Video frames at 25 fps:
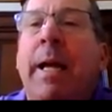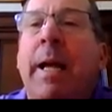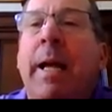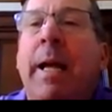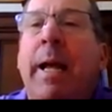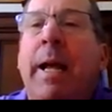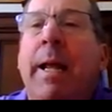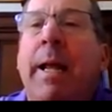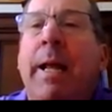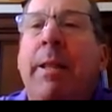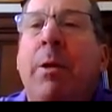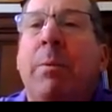
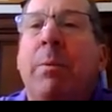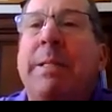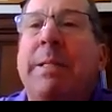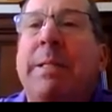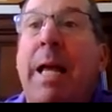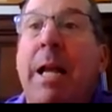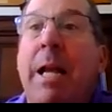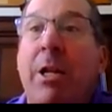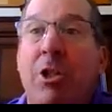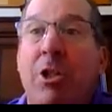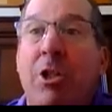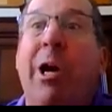and there was
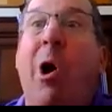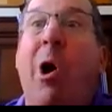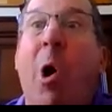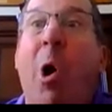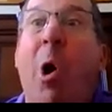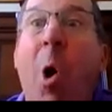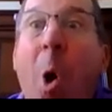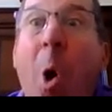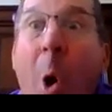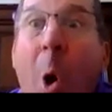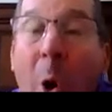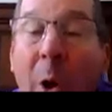actually a
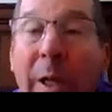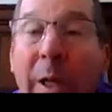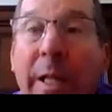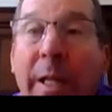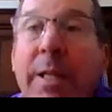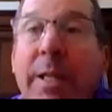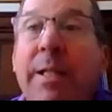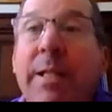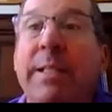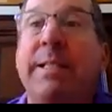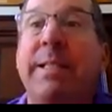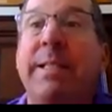hole
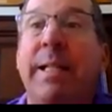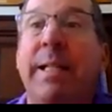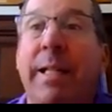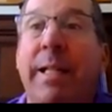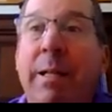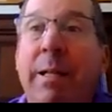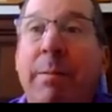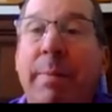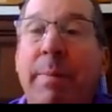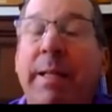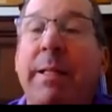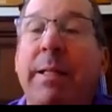in the
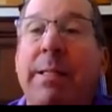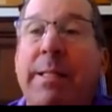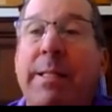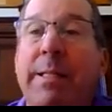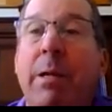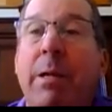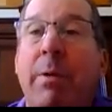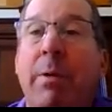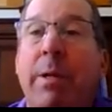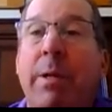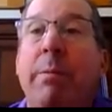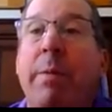ceiling because they
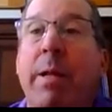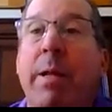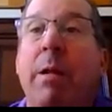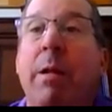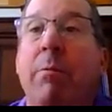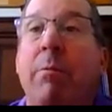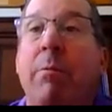were in the middle of